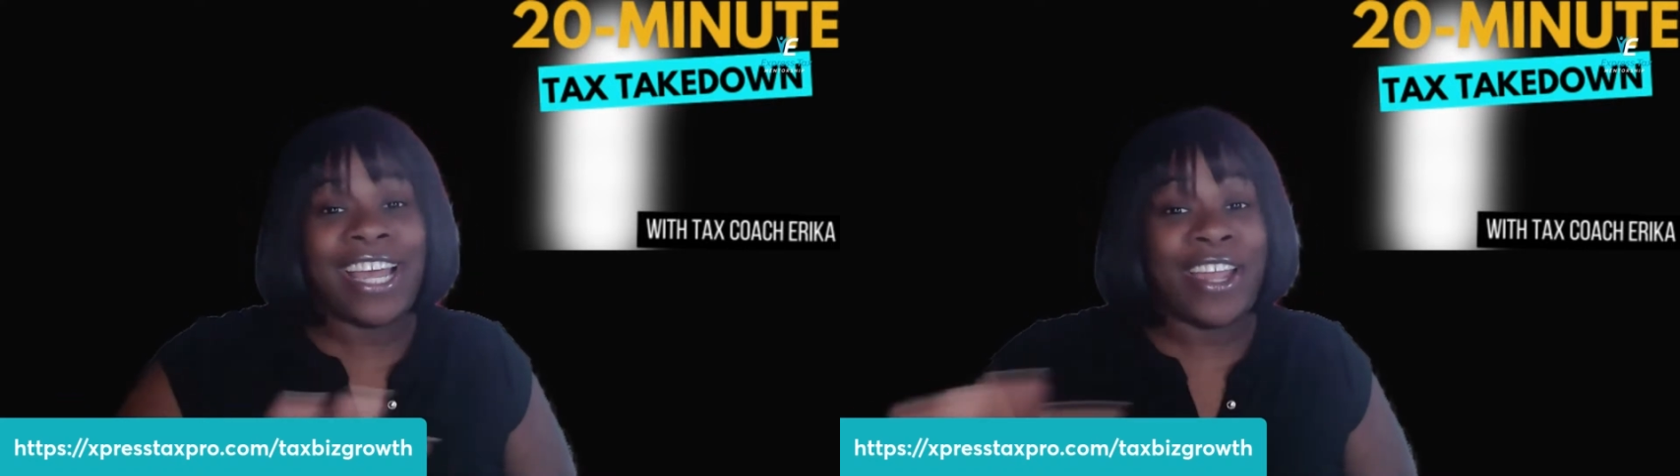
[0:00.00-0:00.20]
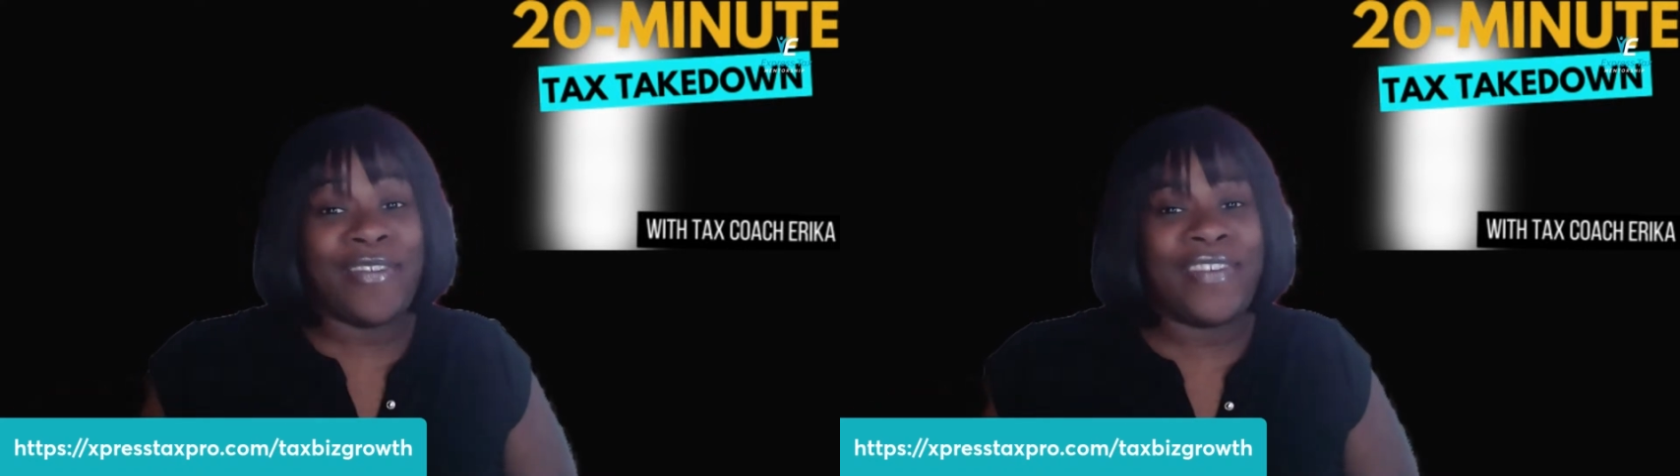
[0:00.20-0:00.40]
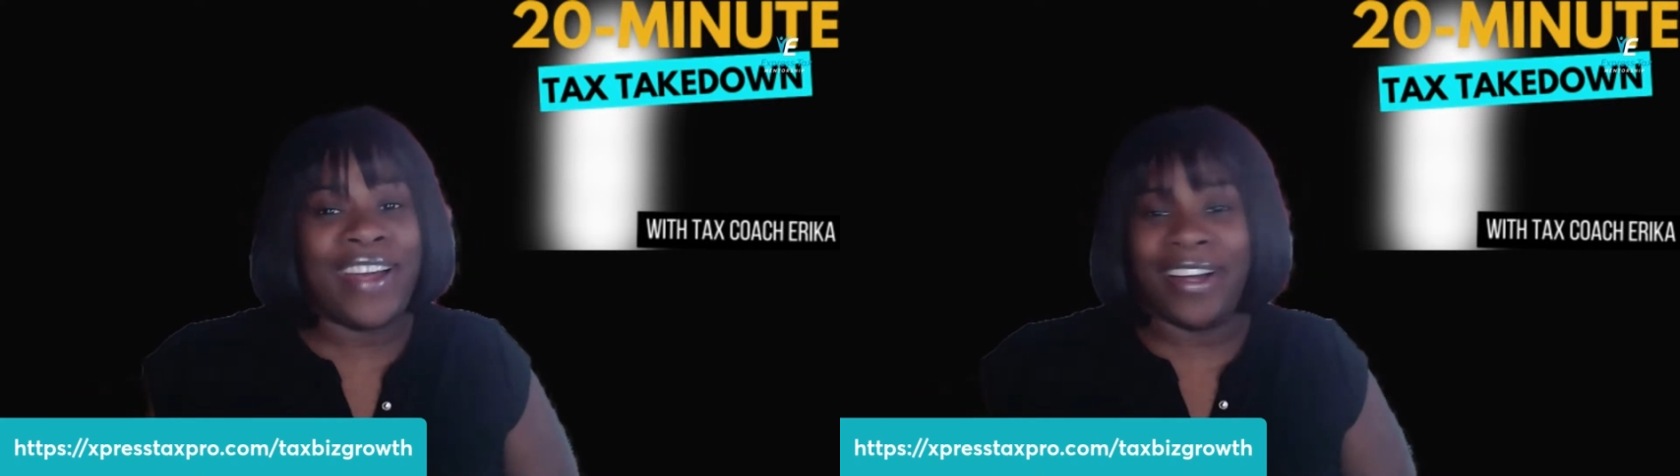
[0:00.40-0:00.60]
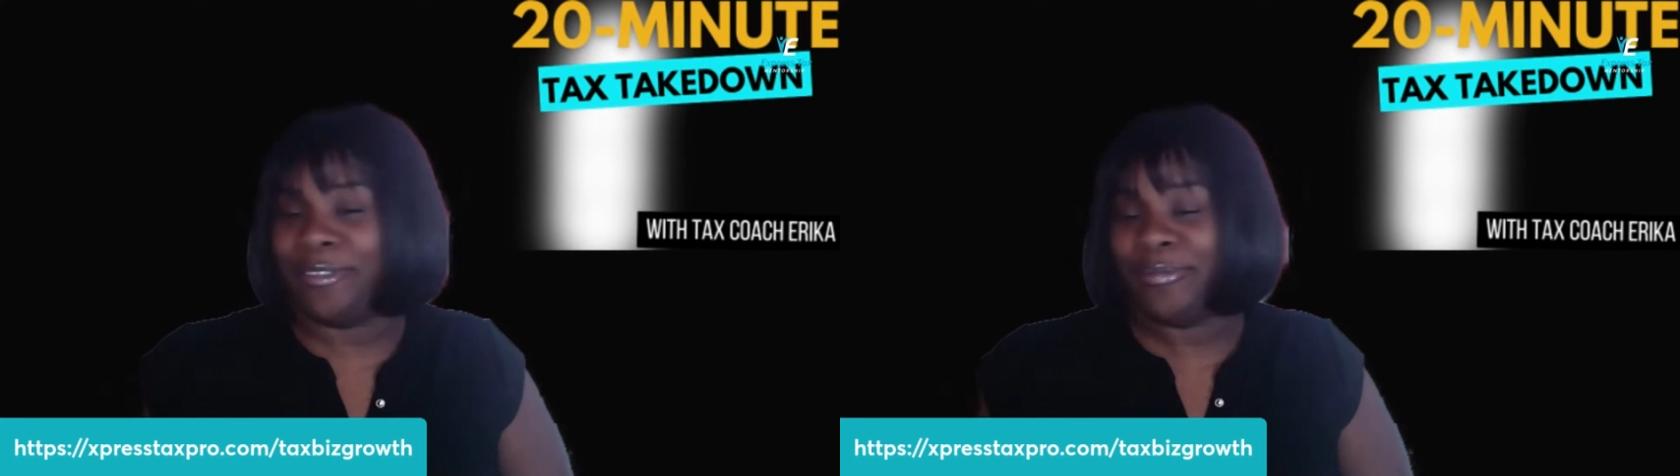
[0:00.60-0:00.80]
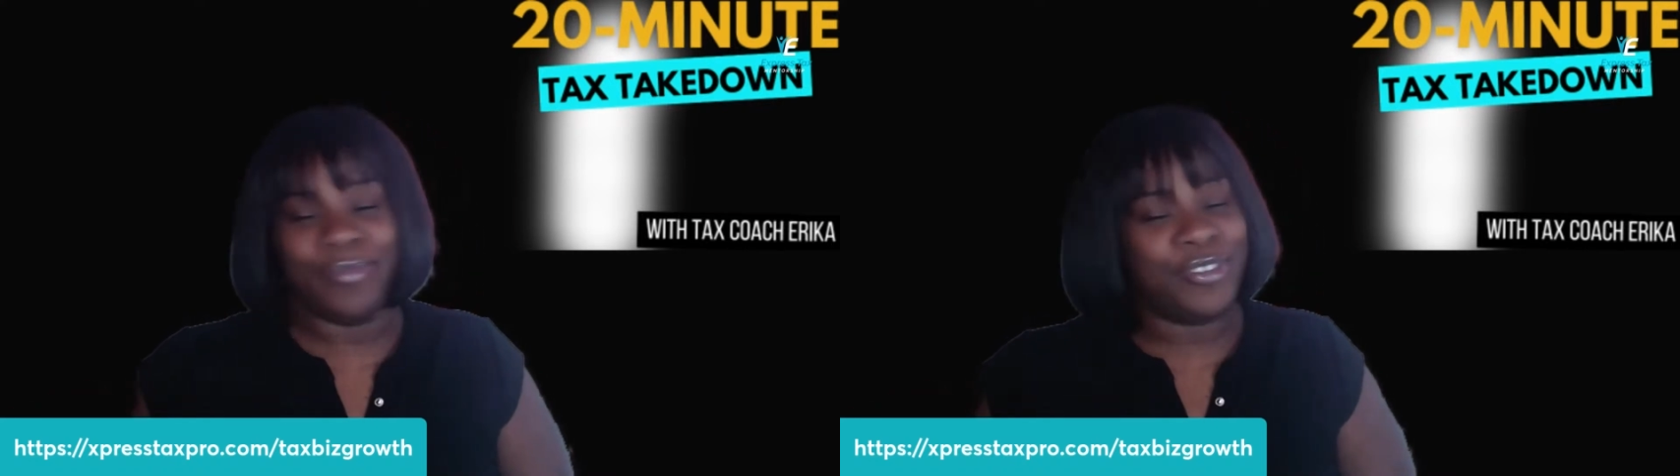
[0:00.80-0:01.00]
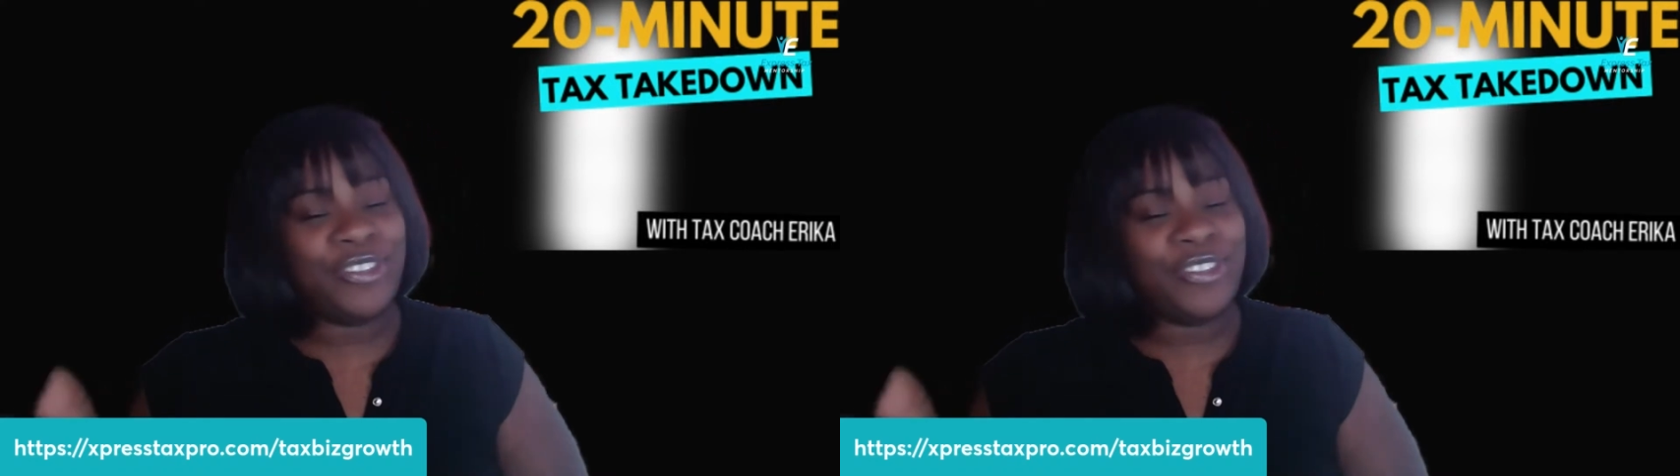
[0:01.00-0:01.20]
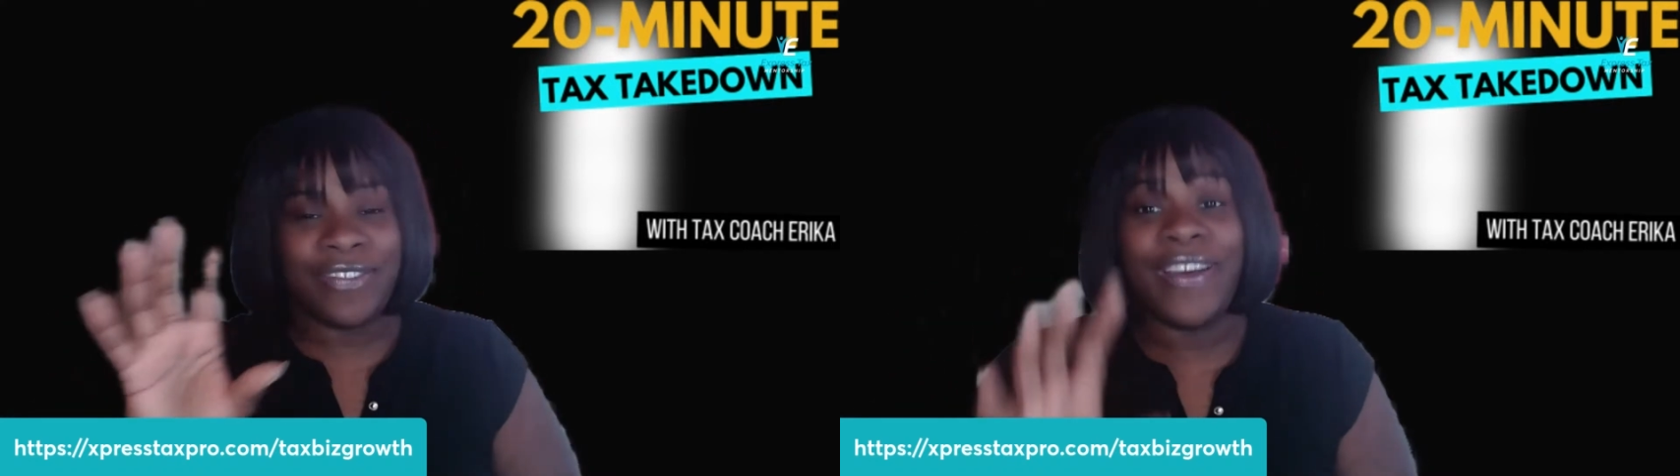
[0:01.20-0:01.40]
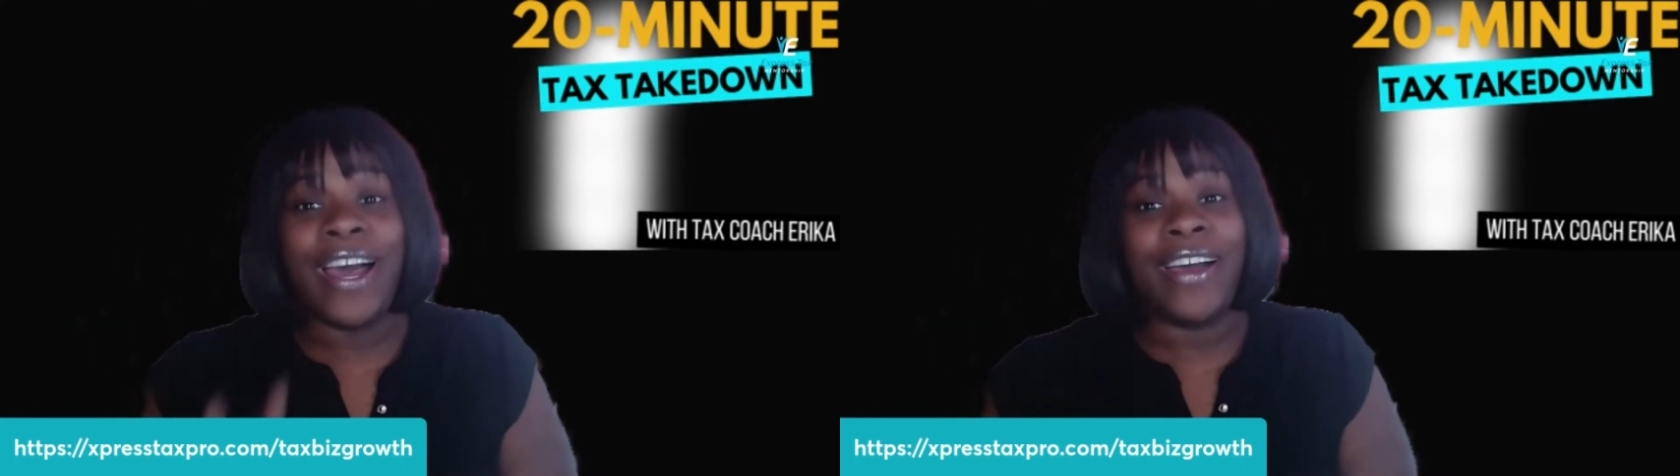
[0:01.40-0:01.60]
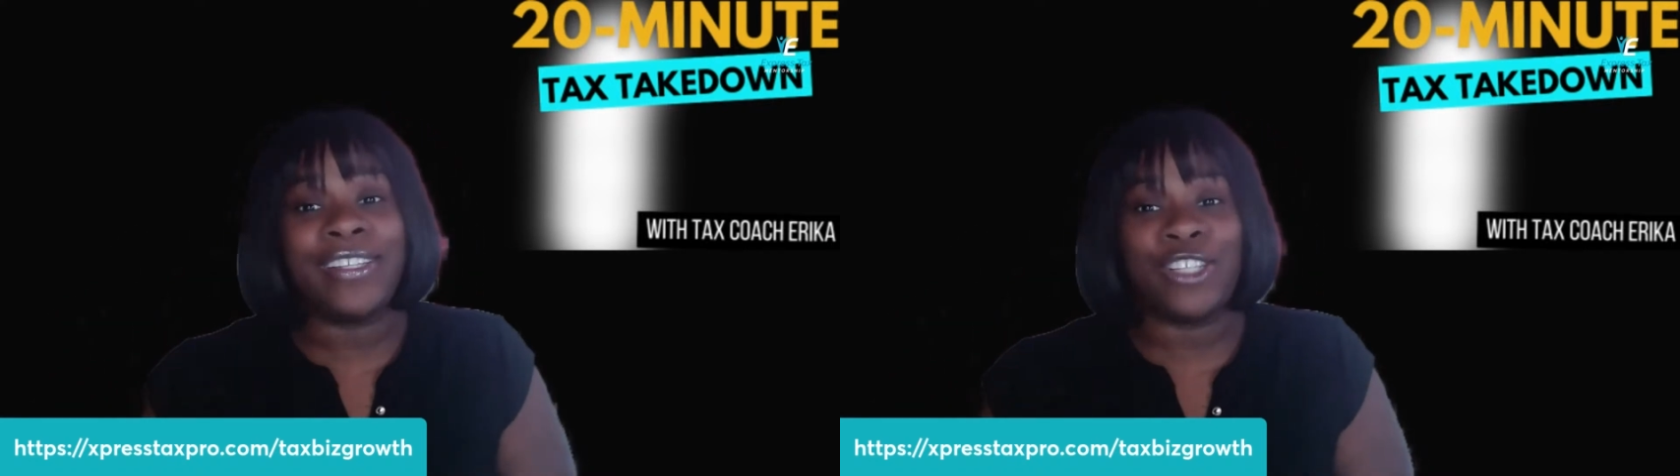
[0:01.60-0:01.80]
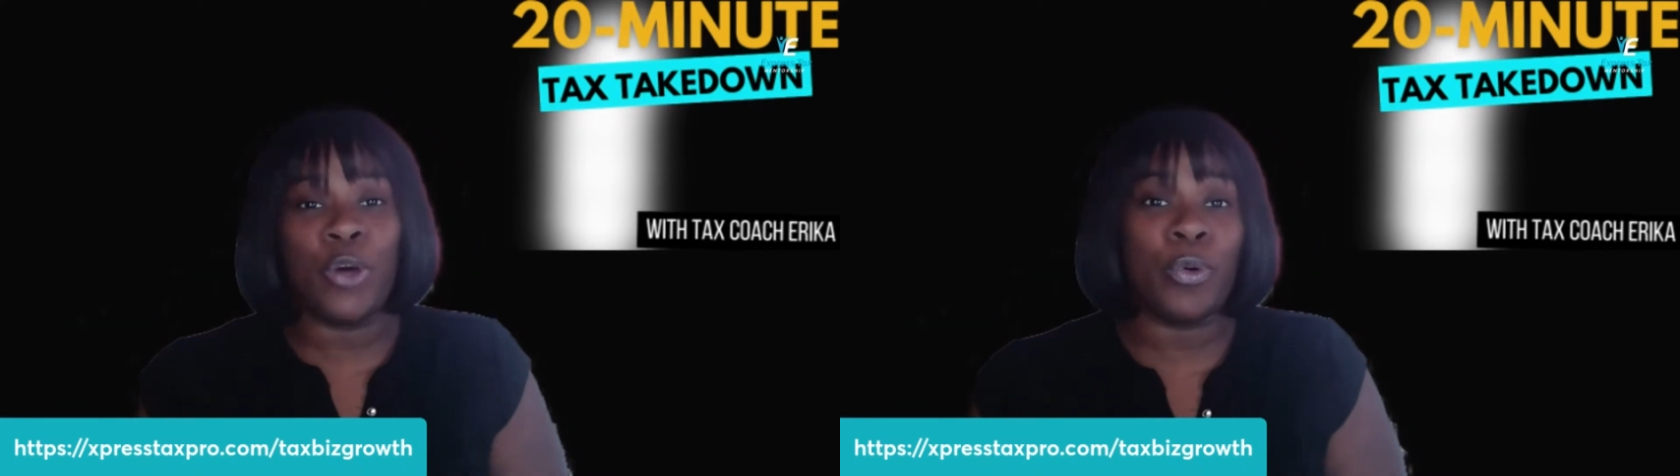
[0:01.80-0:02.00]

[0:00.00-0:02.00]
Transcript: y'all file. You need to file as sole